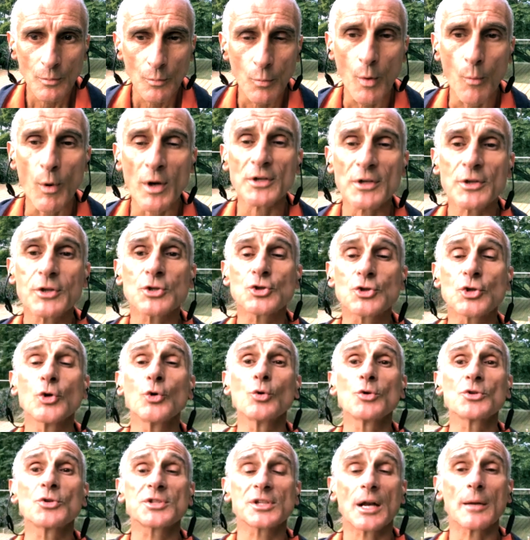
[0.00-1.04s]
Well, what are the
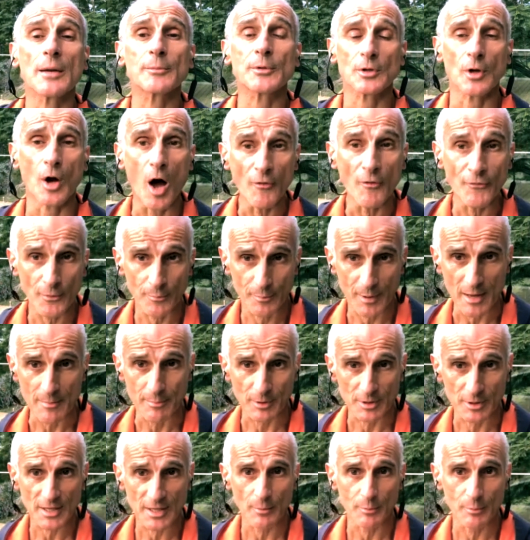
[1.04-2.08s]
tools that I'm going to offer
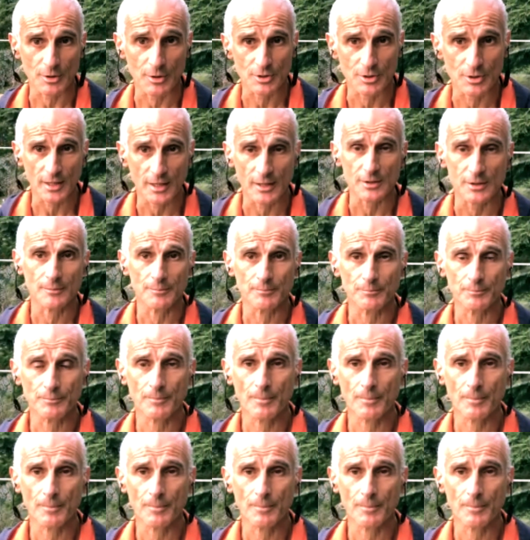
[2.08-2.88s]
people? Is that what you said?